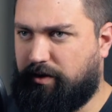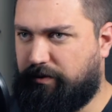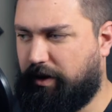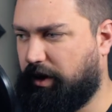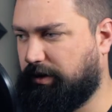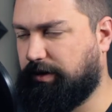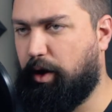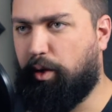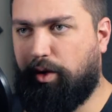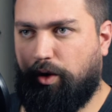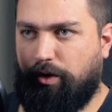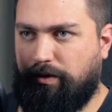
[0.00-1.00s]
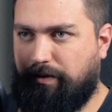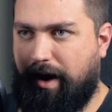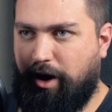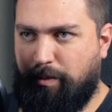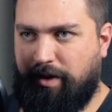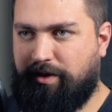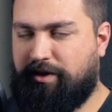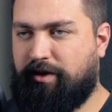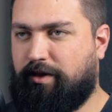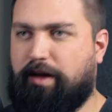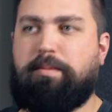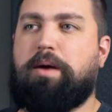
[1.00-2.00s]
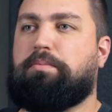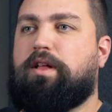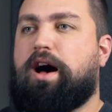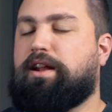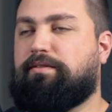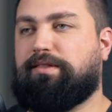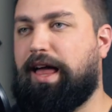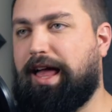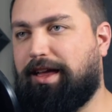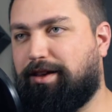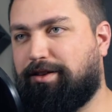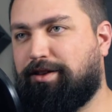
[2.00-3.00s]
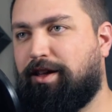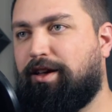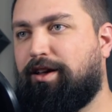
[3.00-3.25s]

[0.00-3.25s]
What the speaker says: very local environments, like my plot of land